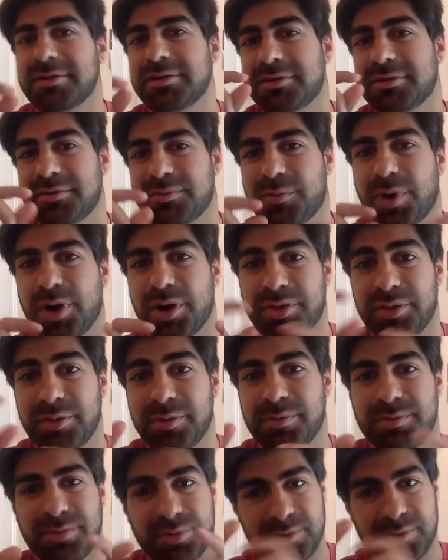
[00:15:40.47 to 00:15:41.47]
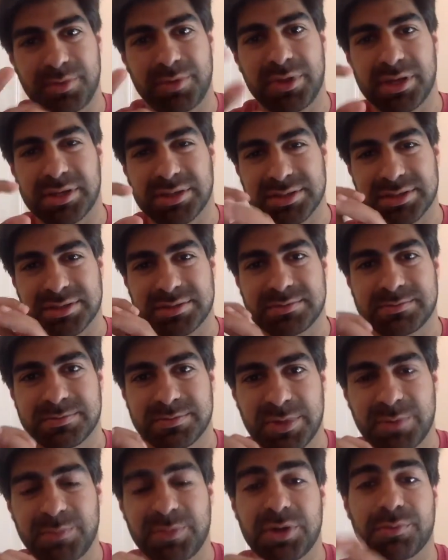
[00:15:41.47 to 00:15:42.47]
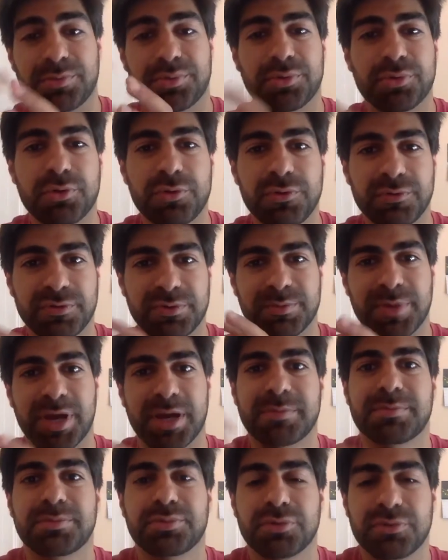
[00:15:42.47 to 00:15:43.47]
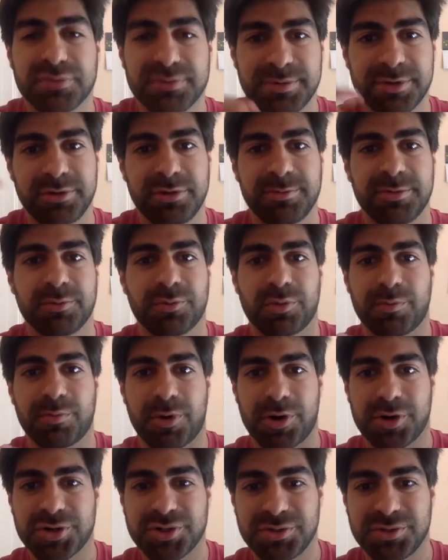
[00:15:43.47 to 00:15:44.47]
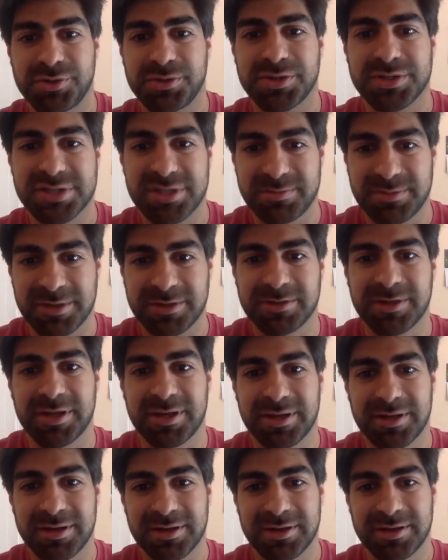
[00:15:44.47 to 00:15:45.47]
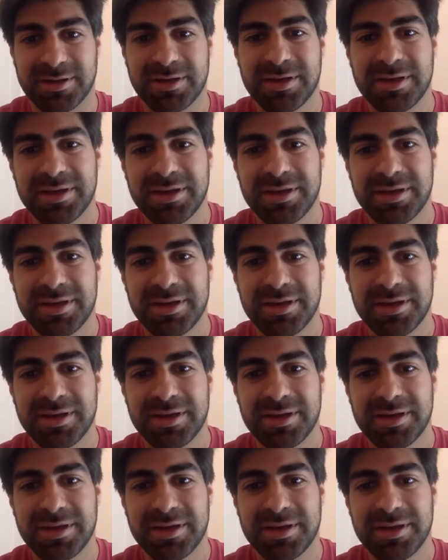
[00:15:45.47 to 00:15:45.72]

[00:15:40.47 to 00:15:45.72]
where the things can be improved might prove to be a little bit more marginal in something like a